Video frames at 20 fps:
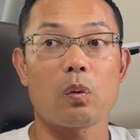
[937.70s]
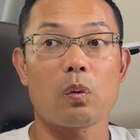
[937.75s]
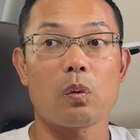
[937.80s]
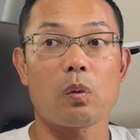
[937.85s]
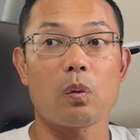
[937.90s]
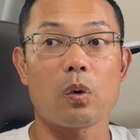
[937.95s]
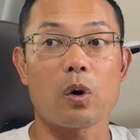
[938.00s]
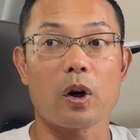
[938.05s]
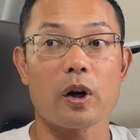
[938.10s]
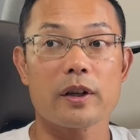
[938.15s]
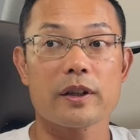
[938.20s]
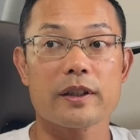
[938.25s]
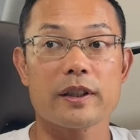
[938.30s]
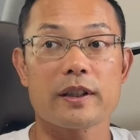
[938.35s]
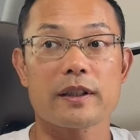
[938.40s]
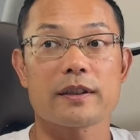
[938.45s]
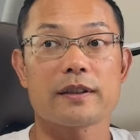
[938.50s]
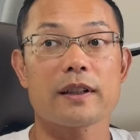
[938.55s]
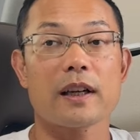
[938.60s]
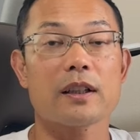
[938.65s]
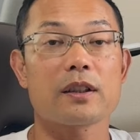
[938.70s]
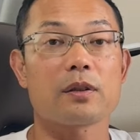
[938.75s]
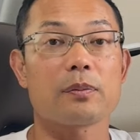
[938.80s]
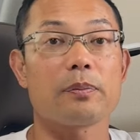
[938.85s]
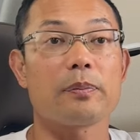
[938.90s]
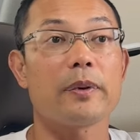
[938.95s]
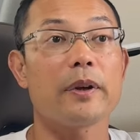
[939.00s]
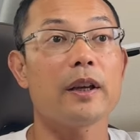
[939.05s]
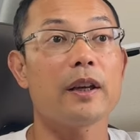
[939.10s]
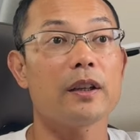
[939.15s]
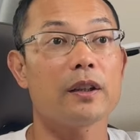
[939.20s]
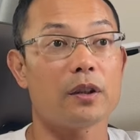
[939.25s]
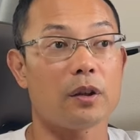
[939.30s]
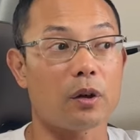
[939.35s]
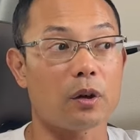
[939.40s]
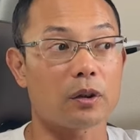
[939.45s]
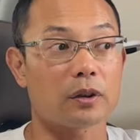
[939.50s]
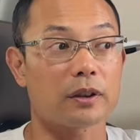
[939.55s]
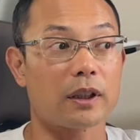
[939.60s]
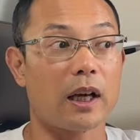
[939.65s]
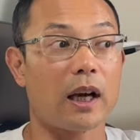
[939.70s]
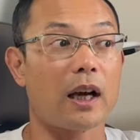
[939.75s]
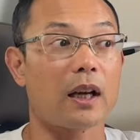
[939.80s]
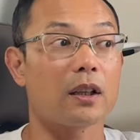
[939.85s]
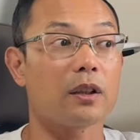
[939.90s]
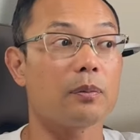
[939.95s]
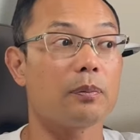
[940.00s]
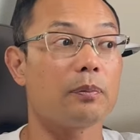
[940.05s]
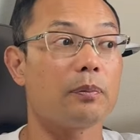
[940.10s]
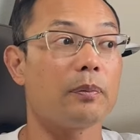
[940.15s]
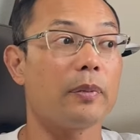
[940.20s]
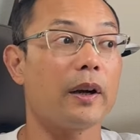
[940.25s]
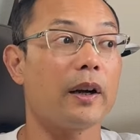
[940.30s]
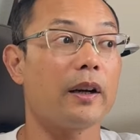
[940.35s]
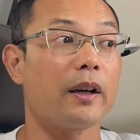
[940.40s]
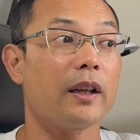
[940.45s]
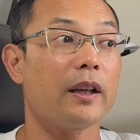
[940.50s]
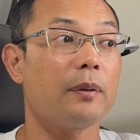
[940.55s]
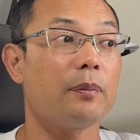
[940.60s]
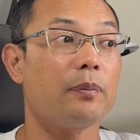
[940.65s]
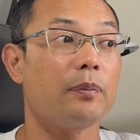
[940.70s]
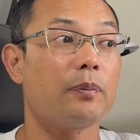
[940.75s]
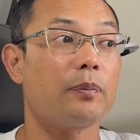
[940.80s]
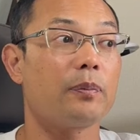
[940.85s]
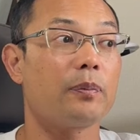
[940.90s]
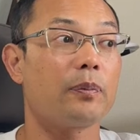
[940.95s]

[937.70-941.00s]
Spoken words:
watch that videos and very